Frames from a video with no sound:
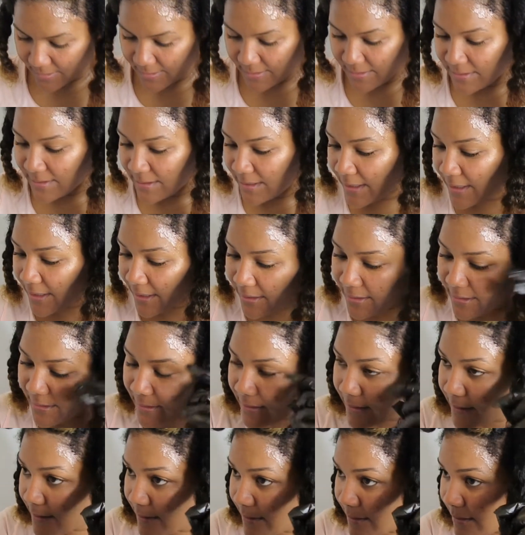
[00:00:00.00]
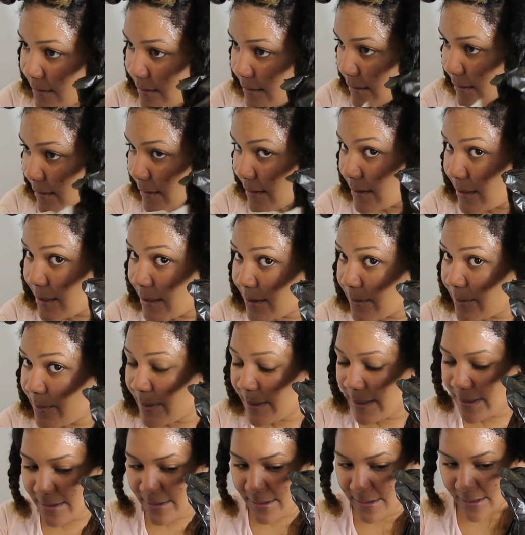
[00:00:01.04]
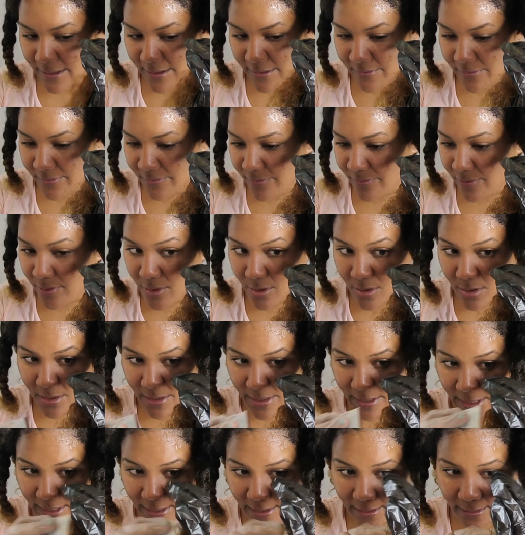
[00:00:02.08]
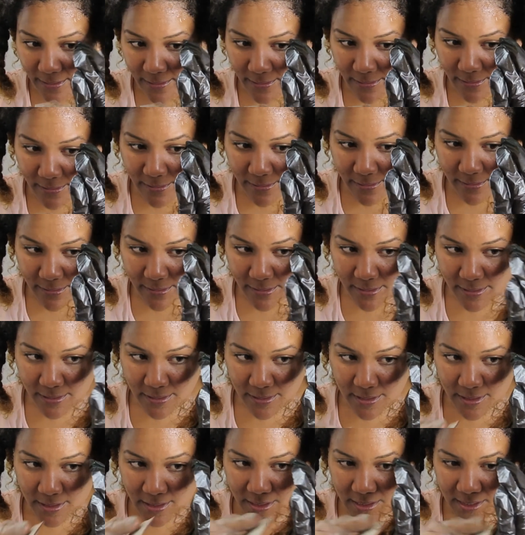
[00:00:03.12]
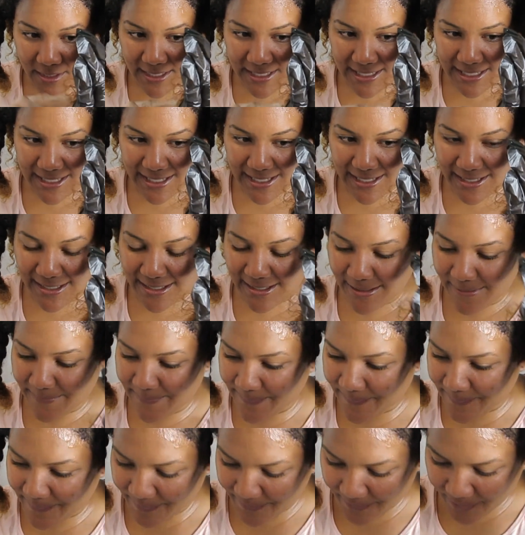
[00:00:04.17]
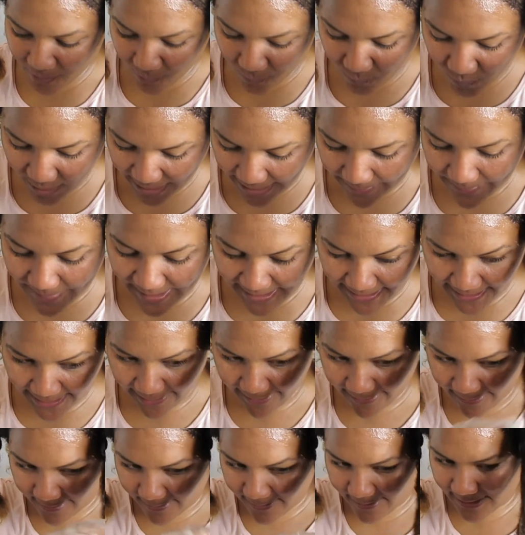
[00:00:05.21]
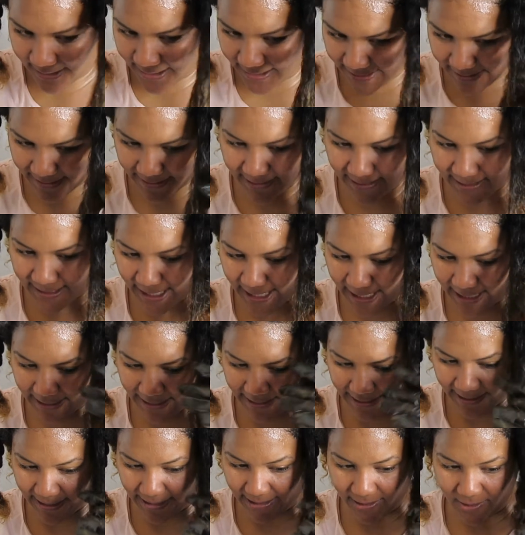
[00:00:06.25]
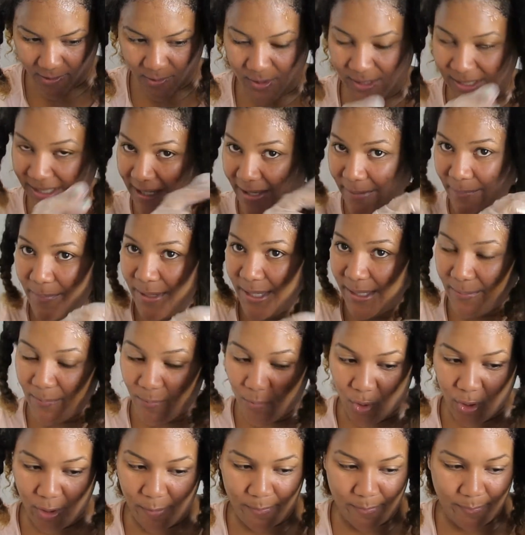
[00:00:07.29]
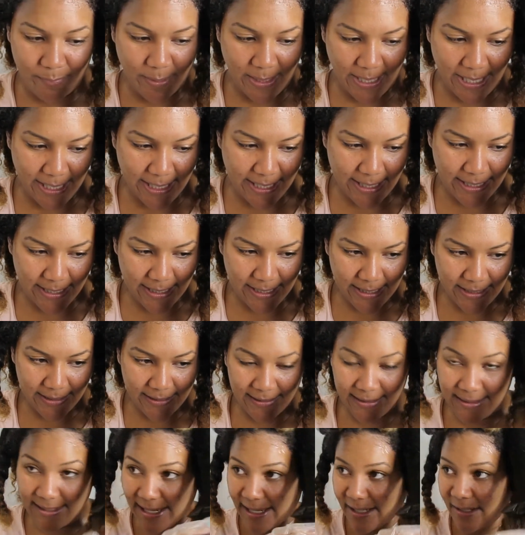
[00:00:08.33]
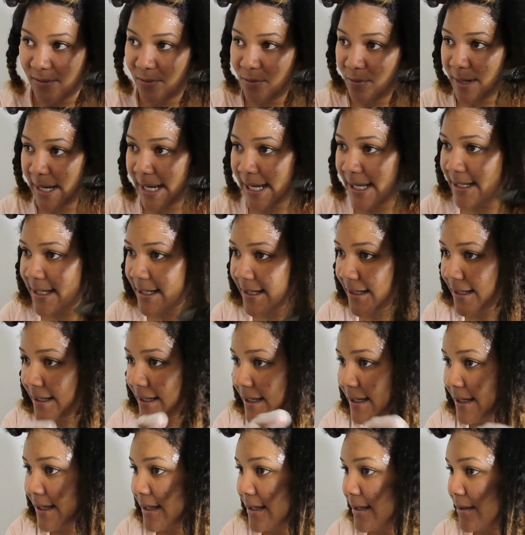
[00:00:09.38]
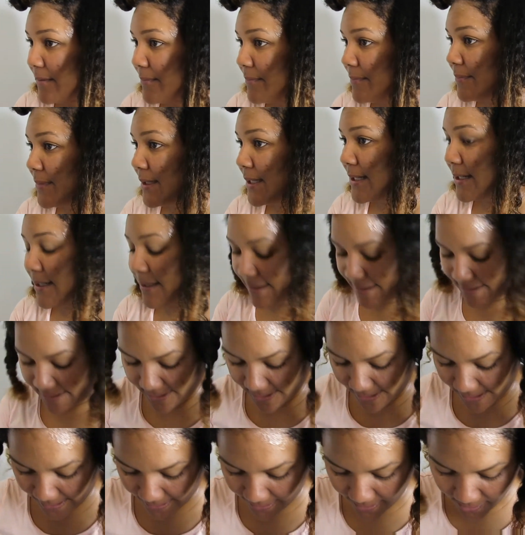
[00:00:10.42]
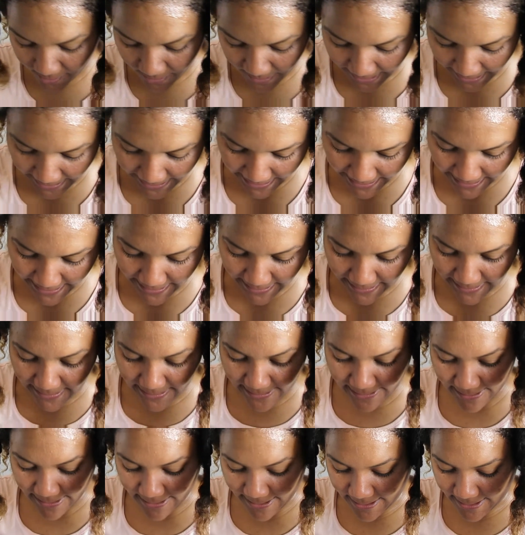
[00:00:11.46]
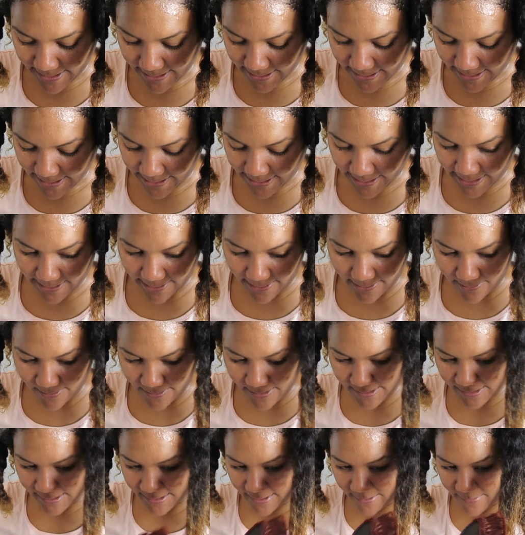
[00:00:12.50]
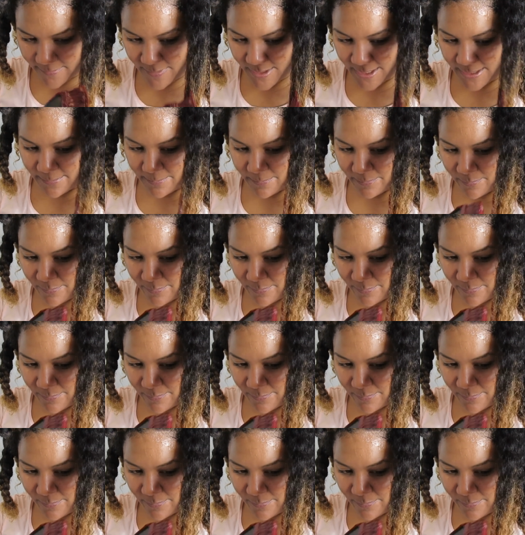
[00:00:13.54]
is like a little bit that fall here. What I'm scared is that it looks a bit more pink than red, because looking at it, it looks a bit